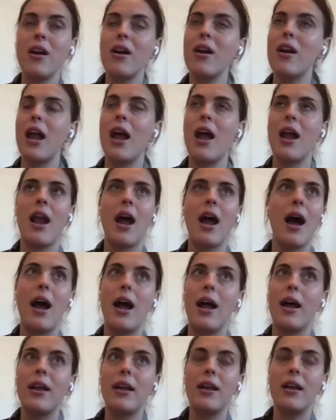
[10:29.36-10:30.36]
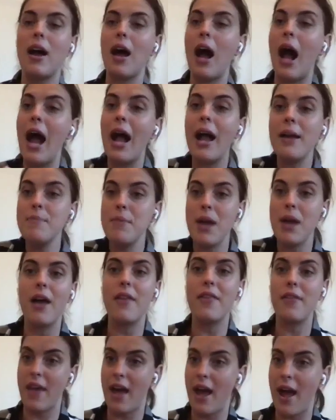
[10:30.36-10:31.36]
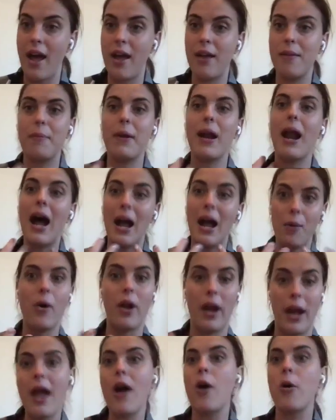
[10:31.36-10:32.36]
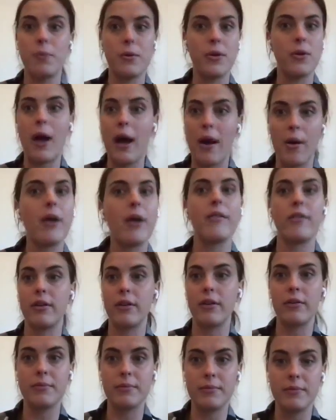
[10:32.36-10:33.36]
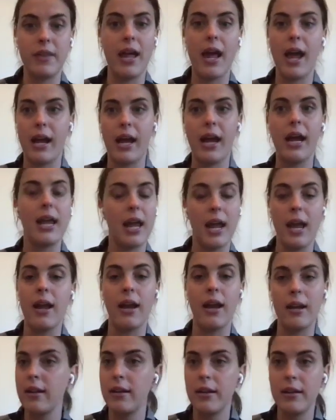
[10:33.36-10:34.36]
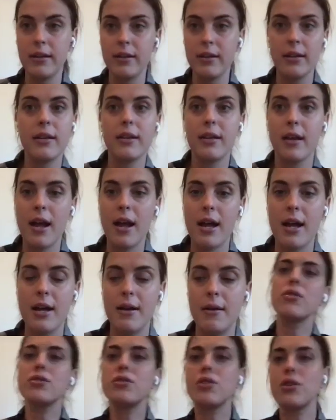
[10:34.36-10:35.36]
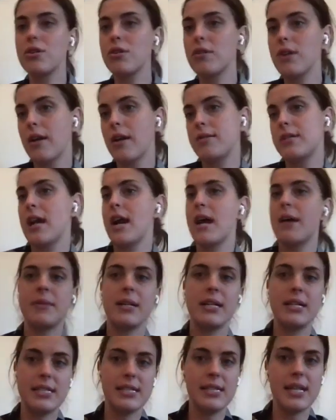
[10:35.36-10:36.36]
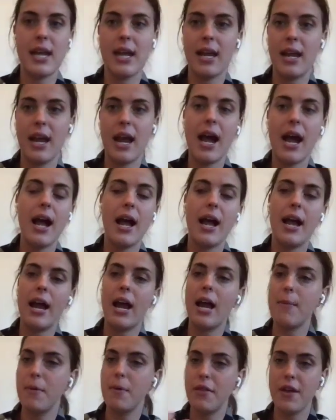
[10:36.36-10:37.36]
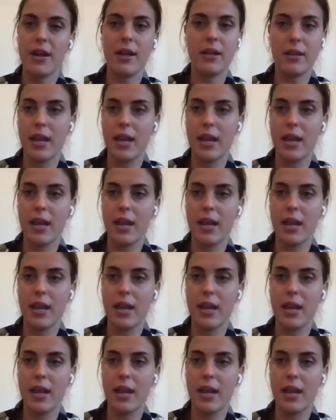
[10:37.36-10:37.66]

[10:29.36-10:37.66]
for. And I'm not that, but I want to help you however the heck I can. General turnaround time, let's say I